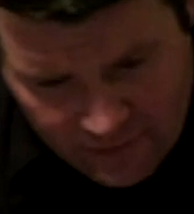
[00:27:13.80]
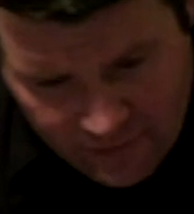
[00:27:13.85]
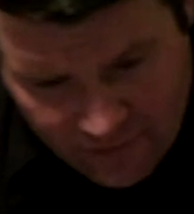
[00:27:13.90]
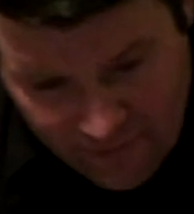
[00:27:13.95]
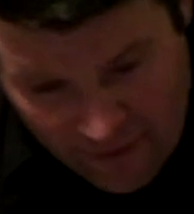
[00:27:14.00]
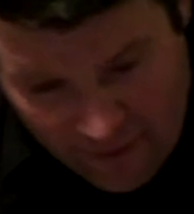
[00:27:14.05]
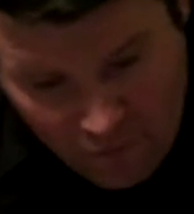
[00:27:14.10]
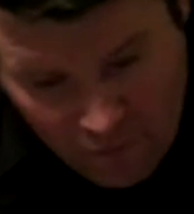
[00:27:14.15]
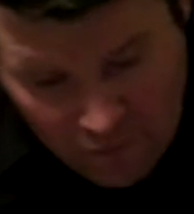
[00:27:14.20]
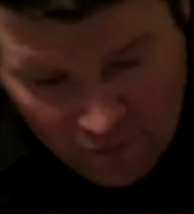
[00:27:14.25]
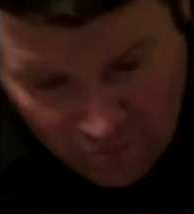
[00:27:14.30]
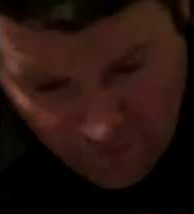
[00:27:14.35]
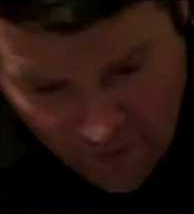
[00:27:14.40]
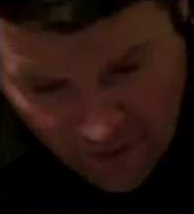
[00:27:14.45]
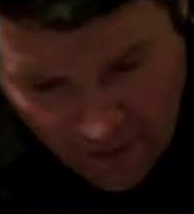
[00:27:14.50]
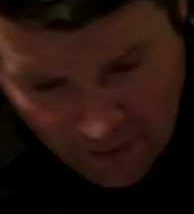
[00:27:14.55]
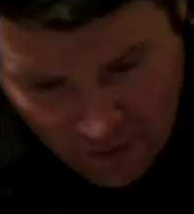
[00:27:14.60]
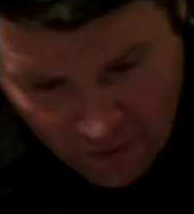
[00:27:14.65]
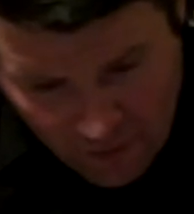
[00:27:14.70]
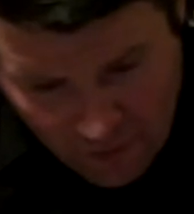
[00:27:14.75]
favorite
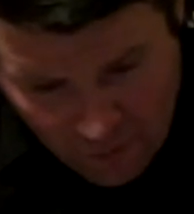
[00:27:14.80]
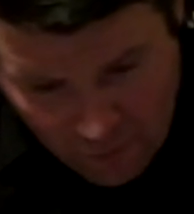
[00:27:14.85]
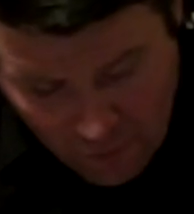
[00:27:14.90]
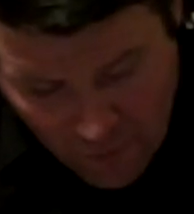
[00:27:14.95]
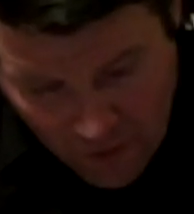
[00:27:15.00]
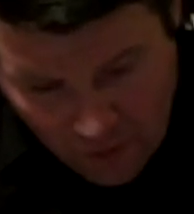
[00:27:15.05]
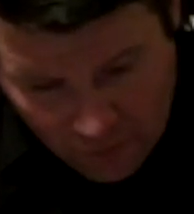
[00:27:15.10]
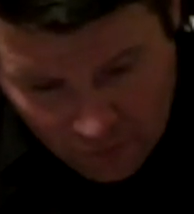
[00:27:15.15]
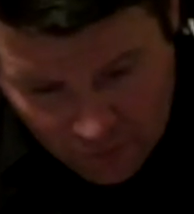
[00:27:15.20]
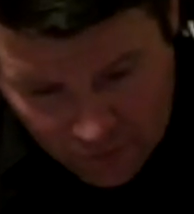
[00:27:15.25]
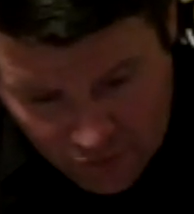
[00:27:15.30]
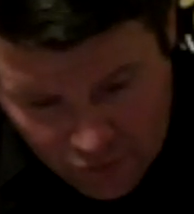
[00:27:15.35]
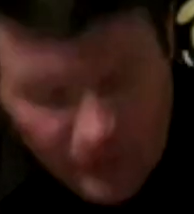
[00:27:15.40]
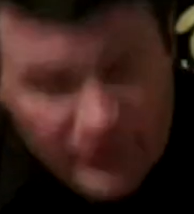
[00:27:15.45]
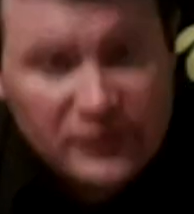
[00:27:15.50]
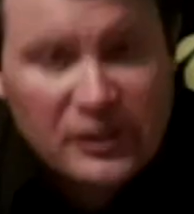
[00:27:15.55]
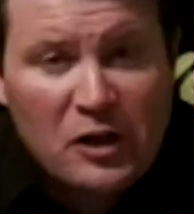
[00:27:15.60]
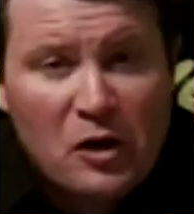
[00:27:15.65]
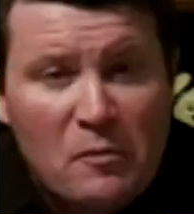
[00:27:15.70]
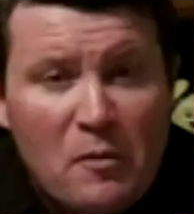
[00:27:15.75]
fan art? Well,
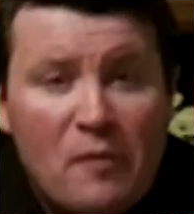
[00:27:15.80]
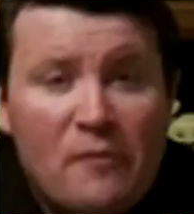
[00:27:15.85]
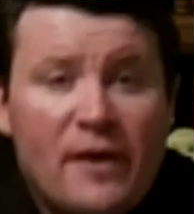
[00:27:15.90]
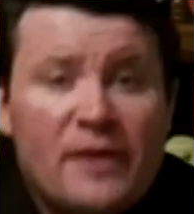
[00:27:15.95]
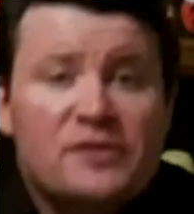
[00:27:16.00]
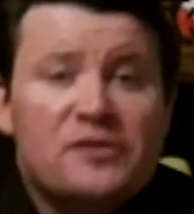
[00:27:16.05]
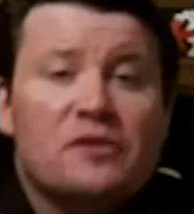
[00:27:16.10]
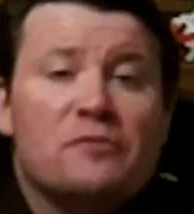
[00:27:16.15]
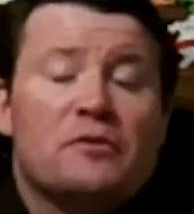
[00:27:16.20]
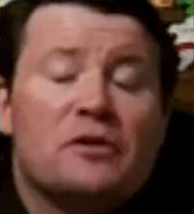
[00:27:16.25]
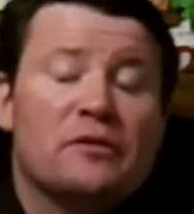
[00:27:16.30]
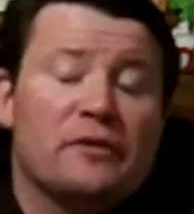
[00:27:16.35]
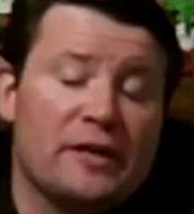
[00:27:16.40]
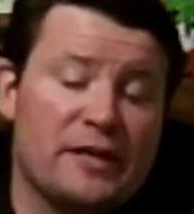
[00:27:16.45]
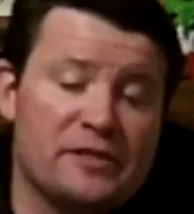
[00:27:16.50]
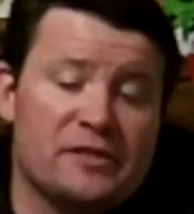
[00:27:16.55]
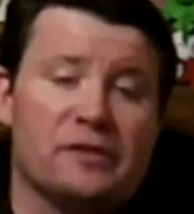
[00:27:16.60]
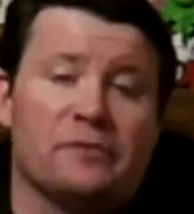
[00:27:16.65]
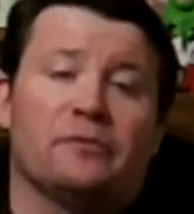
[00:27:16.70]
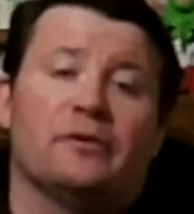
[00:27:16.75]
JJ Hobo, that's a real
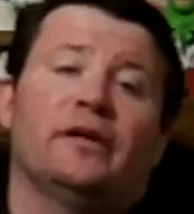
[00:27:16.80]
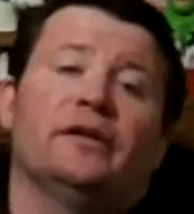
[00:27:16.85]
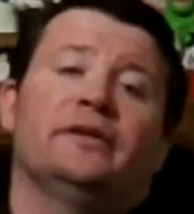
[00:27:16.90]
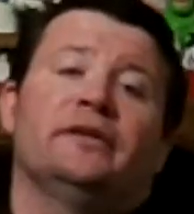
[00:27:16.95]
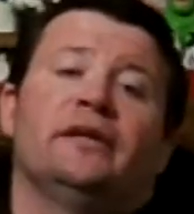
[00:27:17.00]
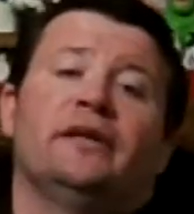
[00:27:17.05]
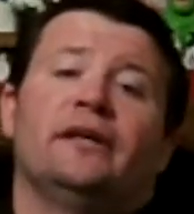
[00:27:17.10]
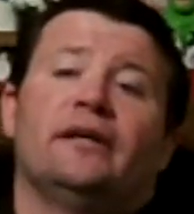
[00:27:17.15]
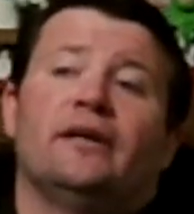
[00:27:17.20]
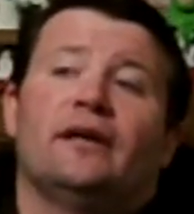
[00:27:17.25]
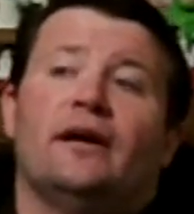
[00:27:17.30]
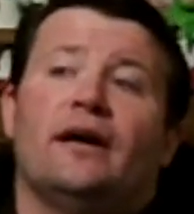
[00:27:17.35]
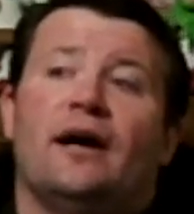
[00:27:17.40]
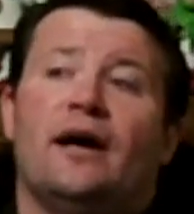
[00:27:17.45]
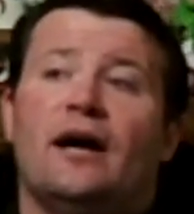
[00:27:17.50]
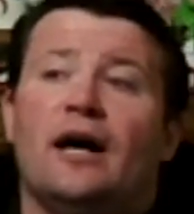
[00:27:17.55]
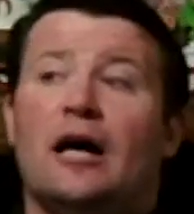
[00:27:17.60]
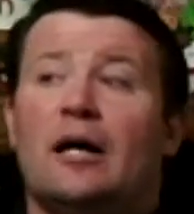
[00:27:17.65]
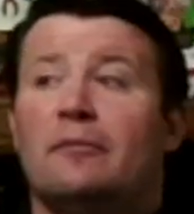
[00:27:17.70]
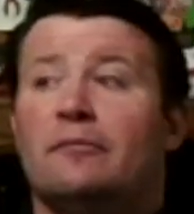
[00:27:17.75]
easy one.
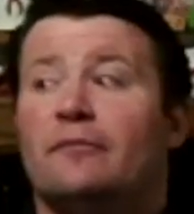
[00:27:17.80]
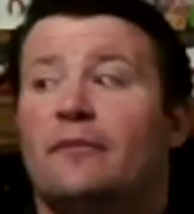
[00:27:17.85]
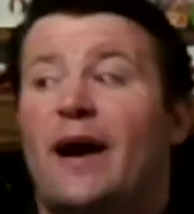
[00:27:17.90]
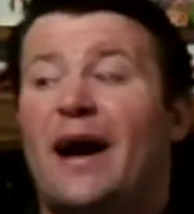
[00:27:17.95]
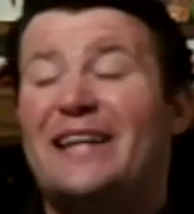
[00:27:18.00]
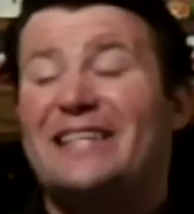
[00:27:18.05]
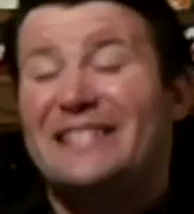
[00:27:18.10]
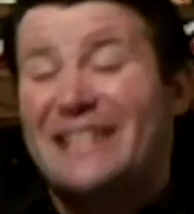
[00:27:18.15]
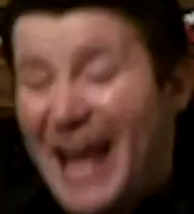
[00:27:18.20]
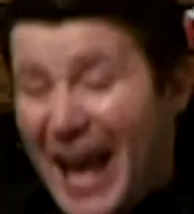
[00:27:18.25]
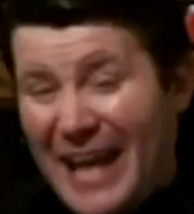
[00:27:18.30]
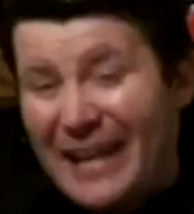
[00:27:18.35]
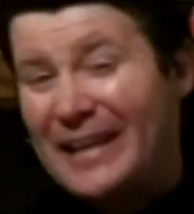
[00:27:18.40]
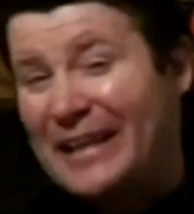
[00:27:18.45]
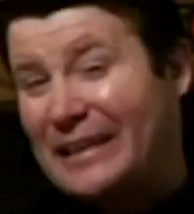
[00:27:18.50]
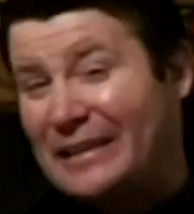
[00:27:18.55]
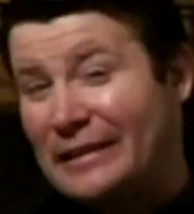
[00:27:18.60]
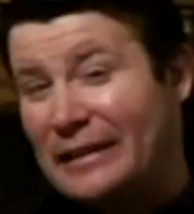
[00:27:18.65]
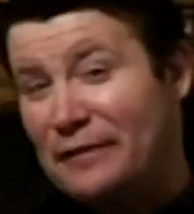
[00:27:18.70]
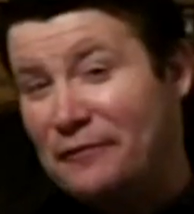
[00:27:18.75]
I
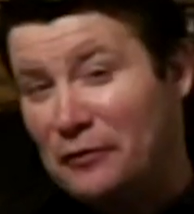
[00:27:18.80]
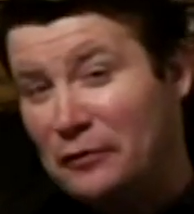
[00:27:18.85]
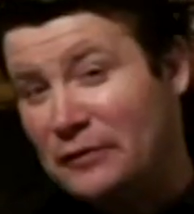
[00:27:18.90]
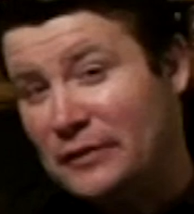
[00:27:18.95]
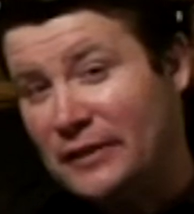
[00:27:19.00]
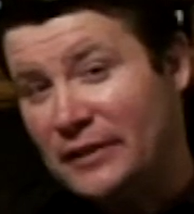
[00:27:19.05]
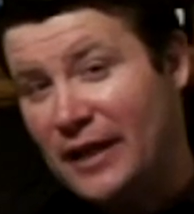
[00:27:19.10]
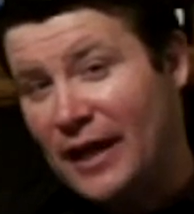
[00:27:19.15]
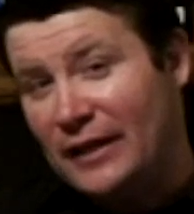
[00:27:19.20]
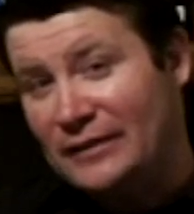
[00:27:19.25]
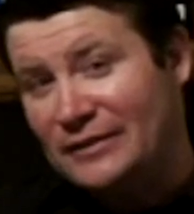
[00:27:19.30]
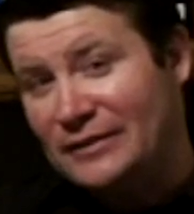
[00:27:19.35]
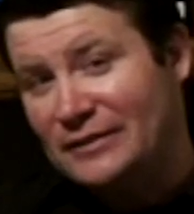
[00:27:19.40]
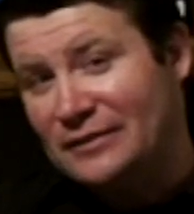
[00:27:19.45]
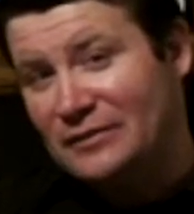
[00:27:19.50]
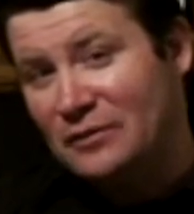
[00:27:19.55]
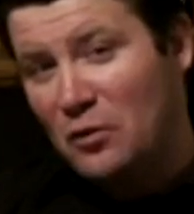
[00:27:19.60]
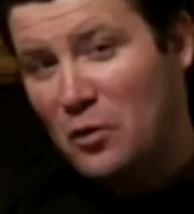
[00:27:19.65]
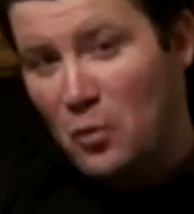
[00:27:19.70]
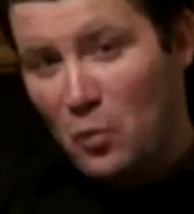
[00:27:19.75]
technically have only
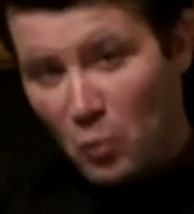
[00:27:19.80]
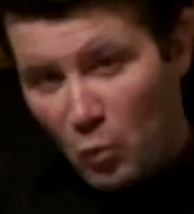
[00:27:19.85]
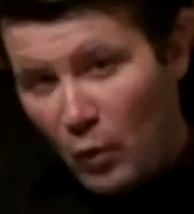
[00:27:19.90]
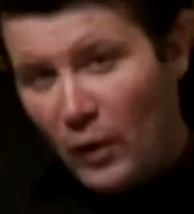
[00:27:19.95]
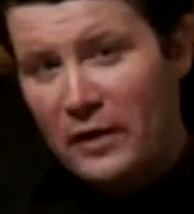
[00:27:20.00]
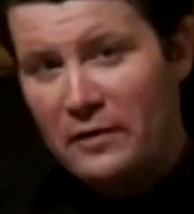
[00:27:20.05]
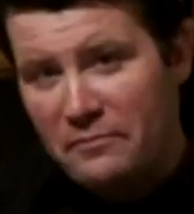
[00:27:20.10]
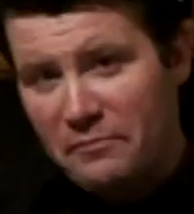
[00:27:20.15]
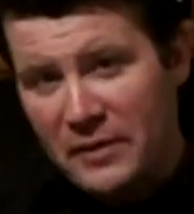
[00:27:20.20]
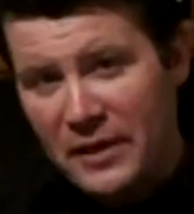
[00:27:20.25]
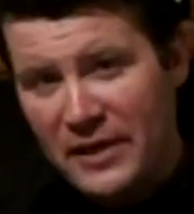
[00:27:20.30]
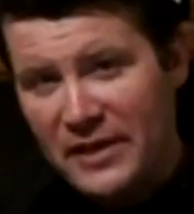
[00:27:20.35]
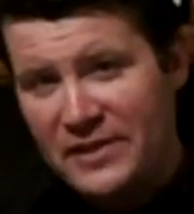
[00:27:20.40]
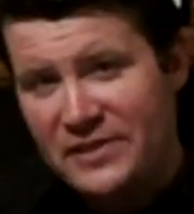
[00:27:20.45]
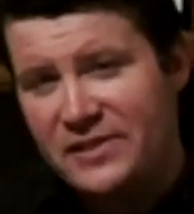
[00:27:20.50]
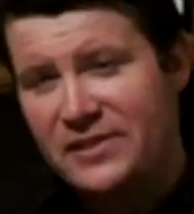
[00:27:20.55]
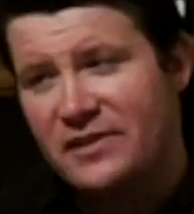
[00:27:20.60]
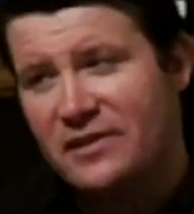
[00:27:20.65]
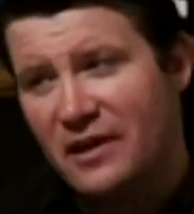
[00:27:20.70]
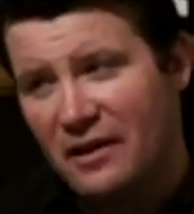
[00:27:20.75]
gotten one
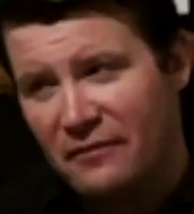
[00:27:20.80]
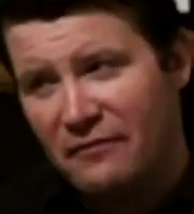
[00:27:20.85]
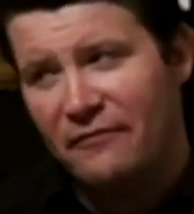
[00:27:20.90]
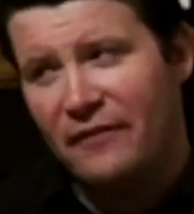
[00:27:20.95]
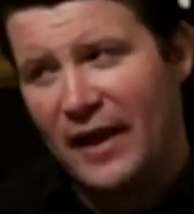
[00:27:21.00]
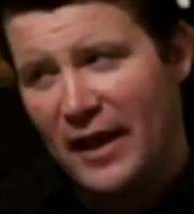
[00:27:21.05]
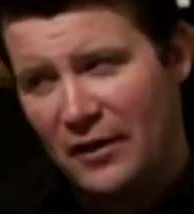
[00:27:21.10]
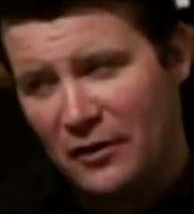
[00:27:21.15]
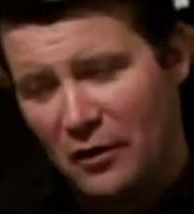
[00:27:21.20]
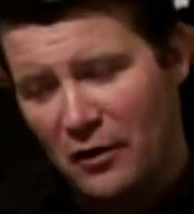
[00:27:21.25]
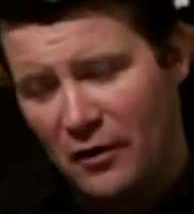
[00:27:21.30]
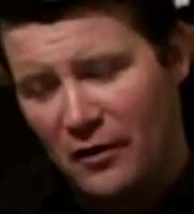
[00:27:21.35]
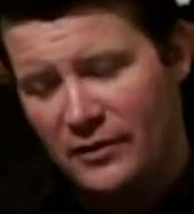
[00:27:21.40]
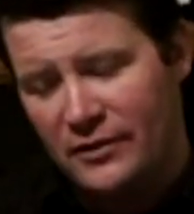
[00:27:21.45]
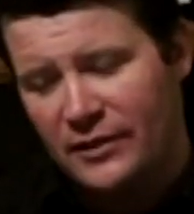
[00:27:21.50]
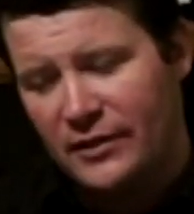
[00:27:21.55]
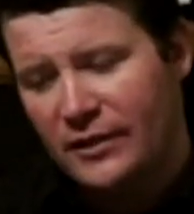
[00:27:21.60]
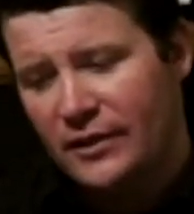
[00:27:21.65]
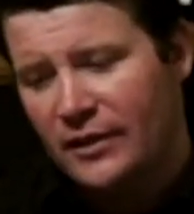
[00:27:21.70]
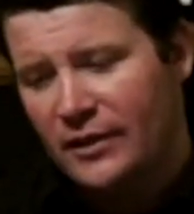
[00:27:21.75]
piece of fan art.